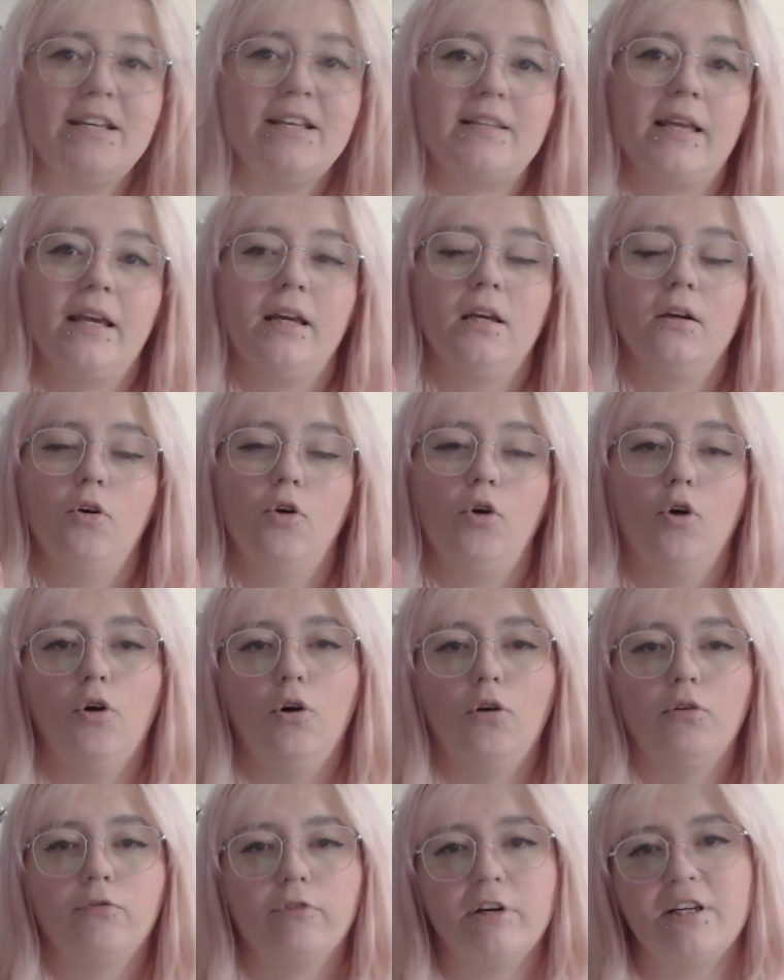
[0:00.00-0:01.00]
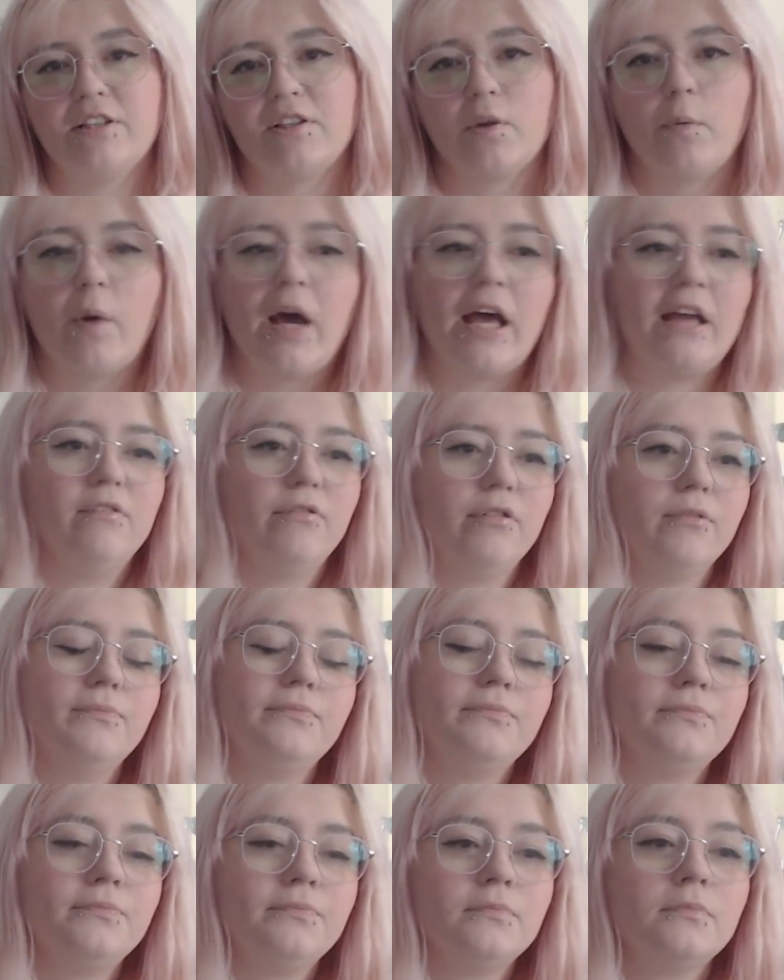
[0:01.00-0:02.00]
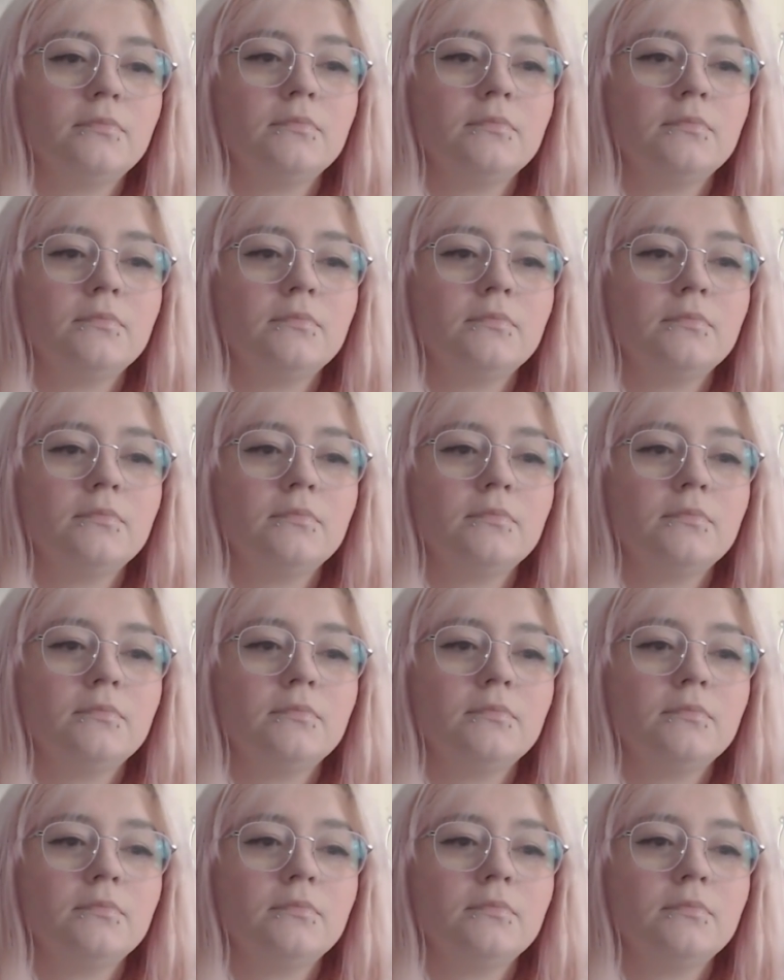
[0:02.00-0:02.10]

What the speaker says: Freezing, or freezing the wave.